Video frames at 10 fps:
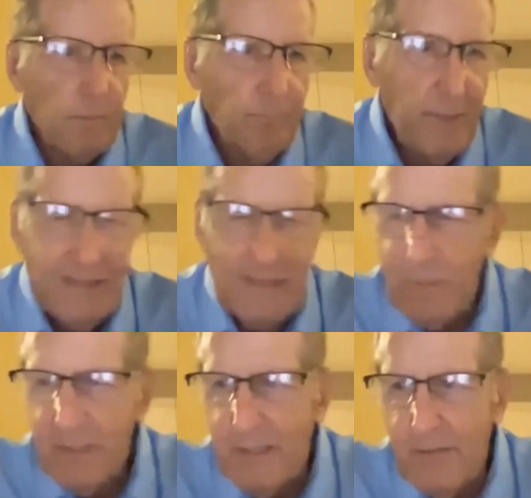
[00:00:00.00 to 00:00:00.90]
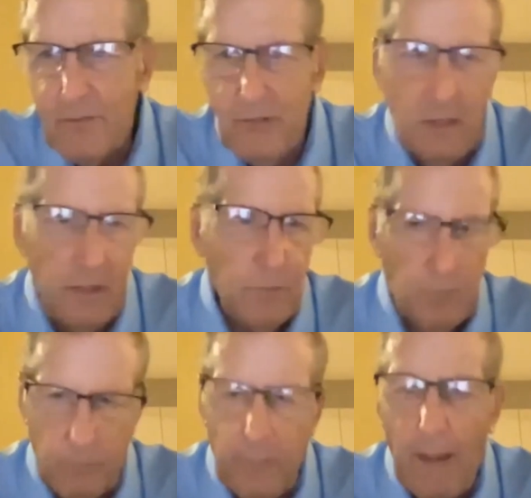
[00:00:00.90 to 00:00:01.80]
Pain begins
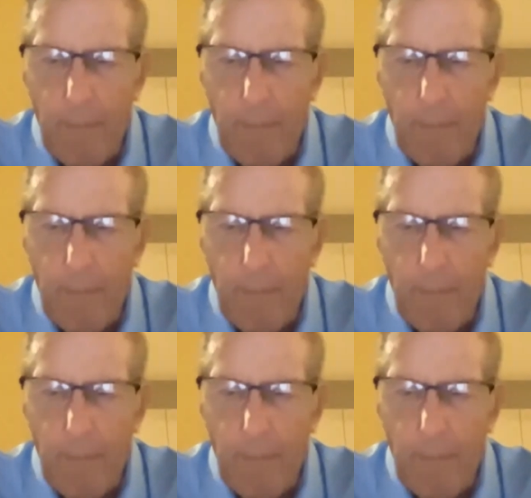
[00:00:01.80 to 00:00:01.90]
I'm